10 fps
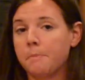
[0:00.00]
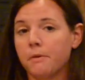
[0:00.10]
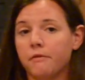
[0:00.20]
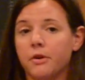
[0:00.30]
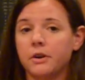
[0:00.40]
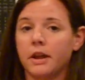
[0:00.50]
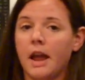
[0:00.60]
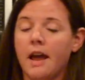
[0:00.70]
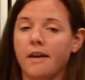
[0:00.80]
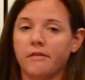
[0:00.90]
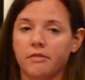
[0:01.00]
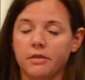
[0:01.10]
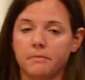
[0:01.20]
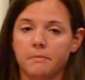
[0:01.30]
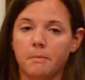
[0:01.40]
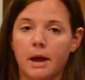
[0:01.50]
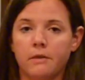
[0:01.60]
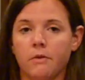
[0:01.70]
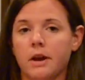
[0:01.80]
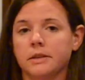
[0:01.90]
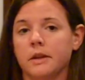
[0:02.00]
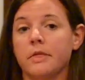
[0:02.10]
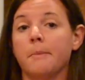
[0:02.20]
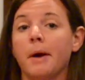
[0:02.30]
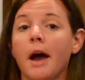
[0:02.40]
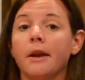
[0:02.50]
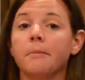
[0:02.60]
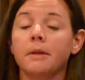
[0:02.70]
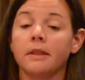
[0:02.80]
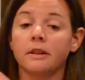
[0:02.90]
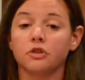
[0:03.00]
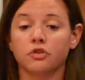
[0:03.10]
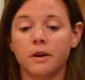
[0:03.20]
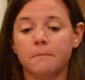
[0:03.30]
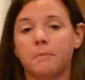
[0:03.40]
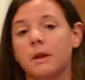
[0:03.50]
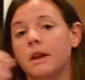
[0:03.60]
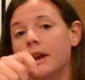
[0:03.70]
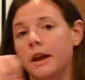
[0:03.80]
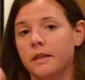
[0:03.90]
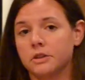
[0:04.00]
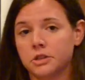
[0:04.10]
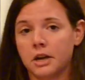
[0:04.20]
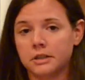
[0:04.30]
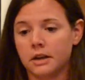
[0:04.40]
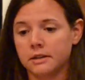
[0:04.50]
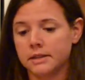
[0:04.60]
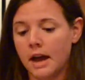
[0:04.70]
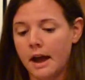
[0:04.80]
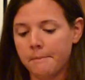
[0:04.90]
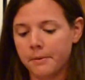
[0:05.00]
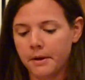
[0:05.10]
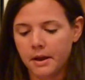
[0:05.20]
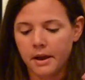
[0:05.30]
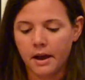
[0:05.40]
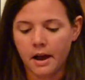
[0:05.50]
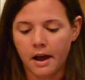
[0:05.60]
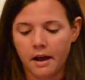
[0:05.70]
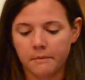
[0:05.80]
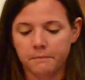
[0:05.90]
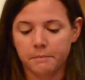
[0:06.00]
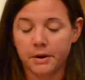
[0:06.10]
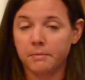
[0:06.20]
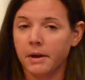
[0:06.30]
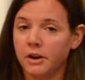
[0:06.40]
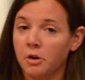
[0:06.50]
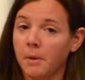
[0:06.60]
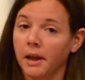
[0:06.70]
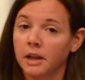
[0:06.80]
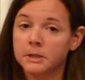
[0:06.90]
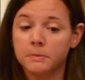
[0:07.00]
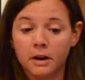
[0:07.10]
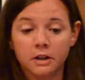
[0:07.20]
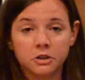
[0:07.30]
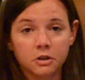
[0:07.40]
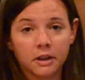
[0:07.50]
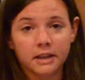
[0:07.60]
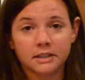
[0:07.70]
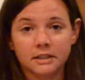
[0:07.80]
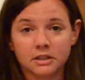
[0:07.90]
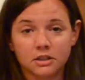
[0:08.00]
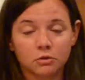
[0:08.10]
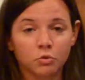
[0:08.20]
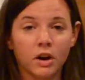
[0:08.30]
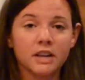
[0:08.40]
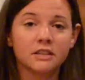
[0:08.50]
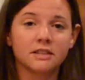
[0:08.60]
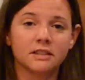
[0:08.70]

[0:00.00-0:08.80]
prefer to have my rice on the bottom and then shrimp and then sauce on top. But I know my husband also likes his rice